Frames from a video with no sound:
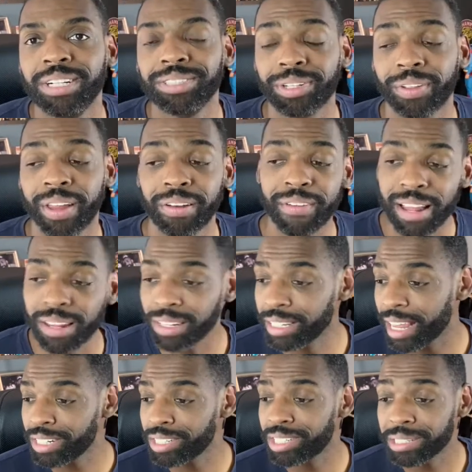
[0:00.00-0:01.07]
So that if I looked
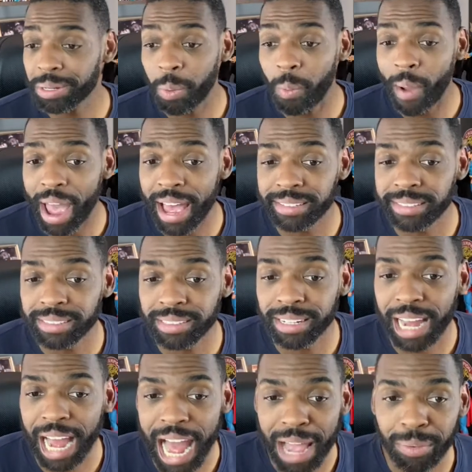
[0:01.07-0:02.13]
at his silhouette,
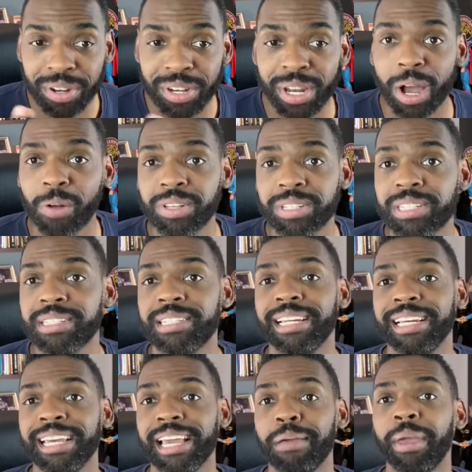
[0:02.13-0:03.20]
I would know this isn't
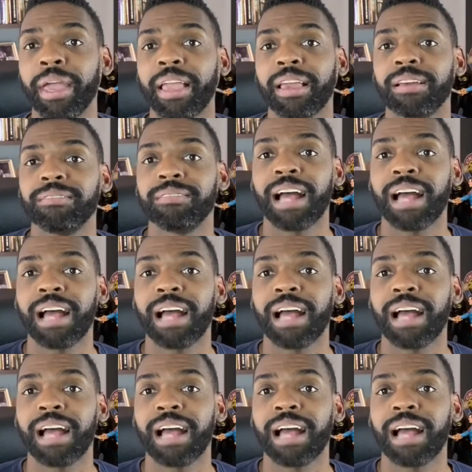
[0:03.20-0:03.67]
a gimmick.